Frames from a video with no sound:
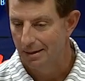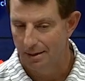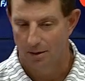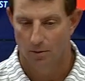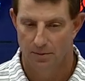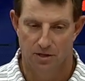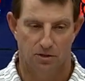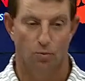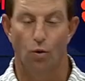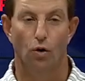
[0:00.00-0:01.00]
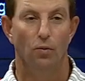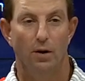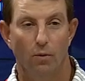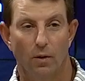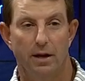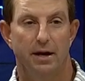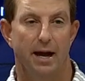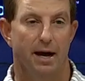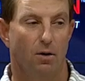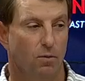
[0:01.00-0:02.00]
you know, in this world that we're in
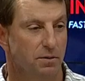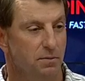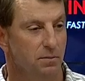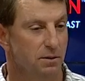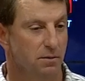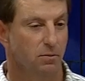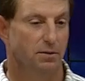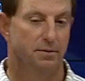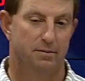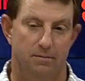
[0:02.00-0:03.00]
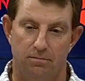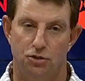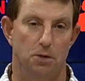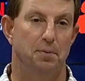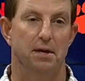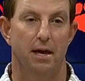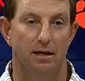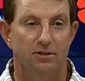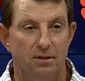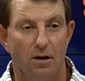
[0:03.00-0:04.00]
now with
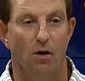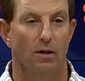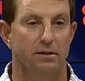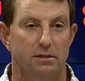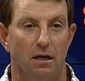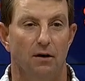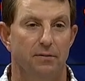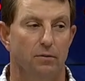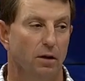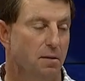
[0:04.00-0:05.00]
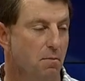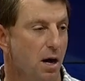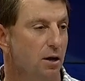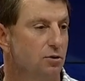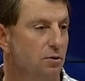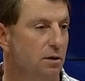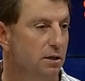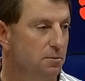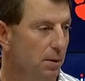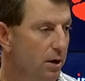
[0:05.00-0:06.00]
GPS and all that stuff and really monitoring
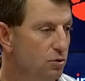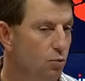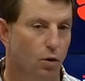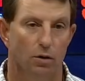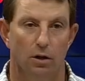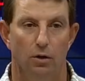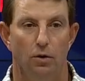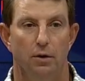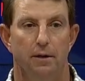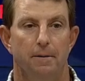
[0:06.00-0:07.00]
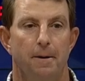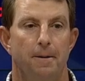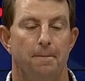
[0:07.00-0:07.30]
these players' workload and